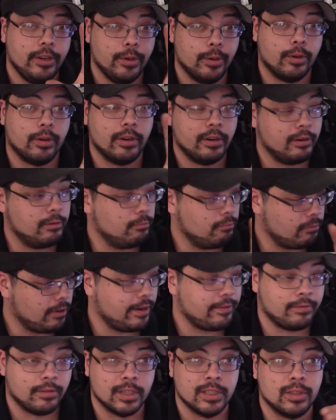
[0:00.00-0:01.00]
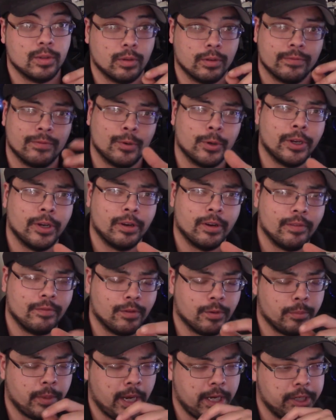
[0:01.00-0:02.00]
your reference or for your
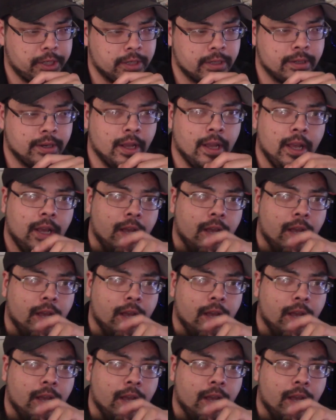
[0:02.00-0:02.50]
information,